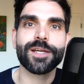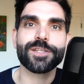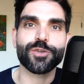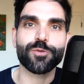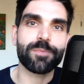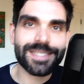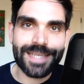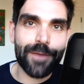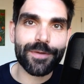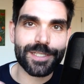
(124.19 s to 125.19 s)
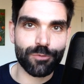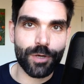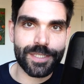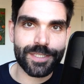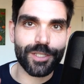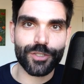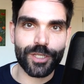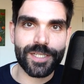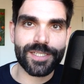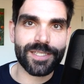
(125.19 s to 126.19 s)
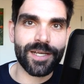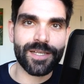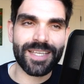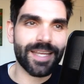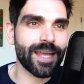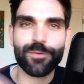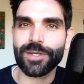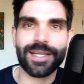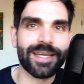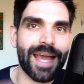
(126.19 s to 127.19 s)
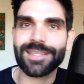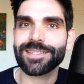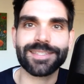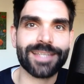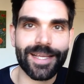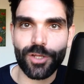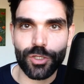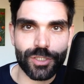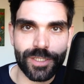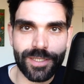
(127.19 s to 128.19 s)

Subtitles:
to mischaracterize the Luddites as inherently anti-technology,